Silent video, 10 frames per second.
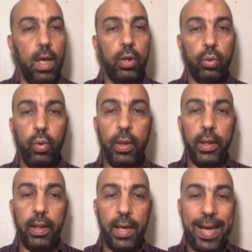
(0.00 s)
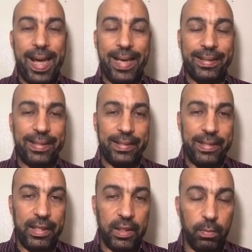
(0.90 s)
So at
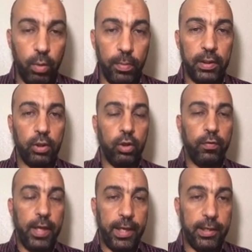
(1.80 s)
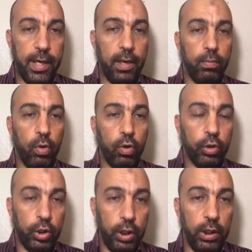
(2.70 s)
this moment of the exam
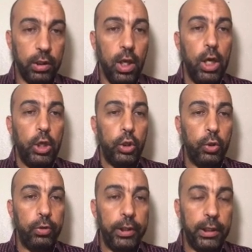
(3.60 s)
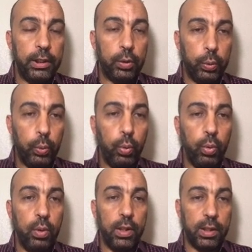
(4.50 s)
worksheet, you need to
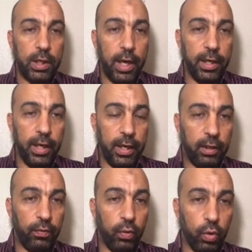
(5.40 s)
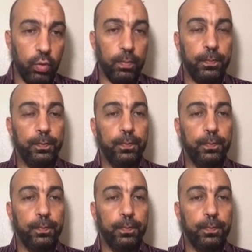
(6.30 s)
sign it from